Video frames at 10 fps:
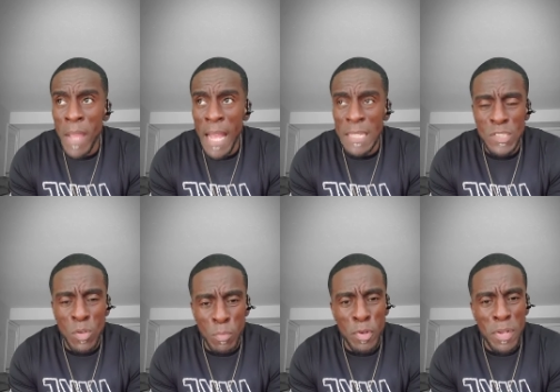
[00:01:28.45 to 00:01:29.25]
And
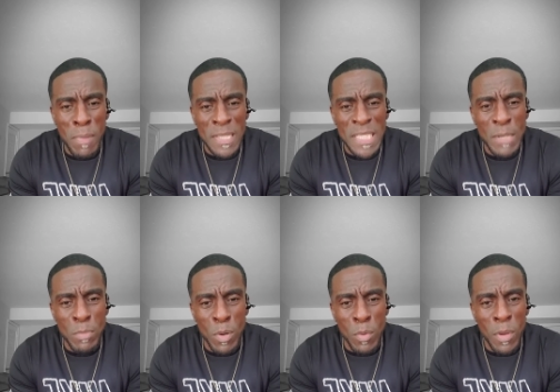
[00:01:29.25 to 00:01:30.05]
so pretty much he
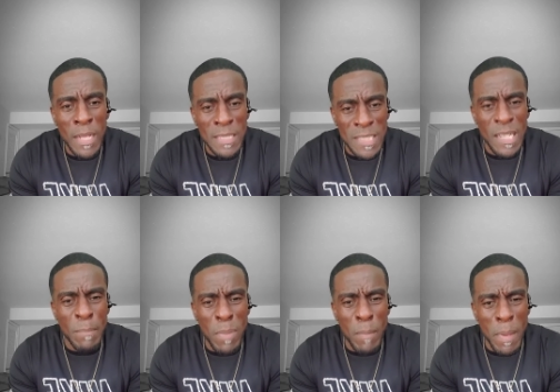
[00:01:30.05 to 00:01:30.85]
will
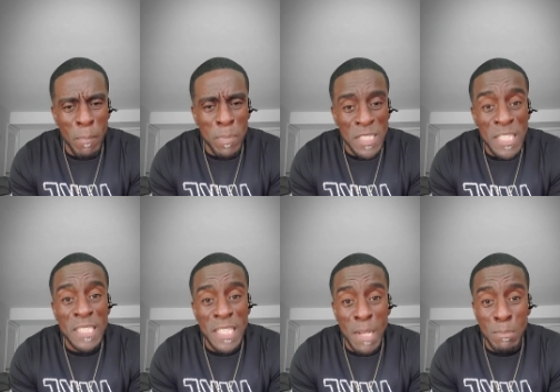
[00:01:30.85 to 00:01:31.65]
jump up and
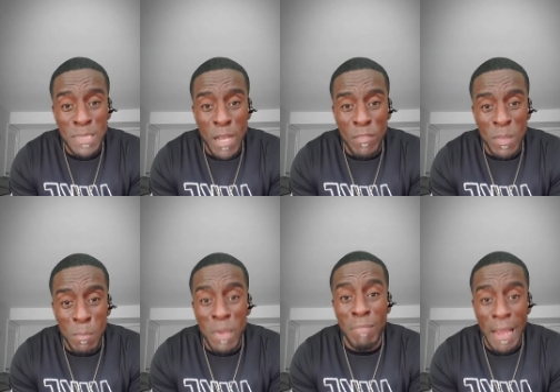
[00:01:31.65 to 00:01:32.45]
position himself to
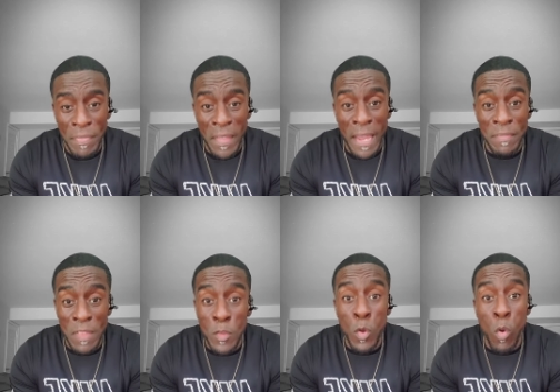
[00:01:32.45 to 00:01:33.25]
be right there at
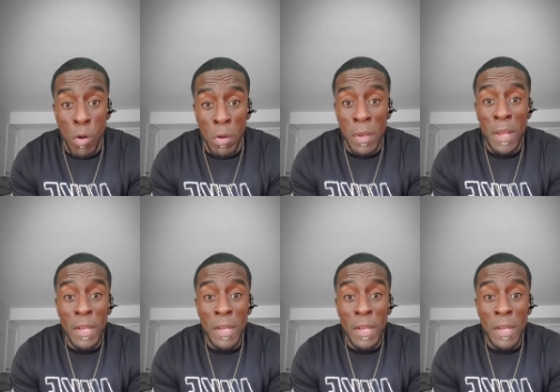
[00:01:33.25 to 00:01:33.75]
the door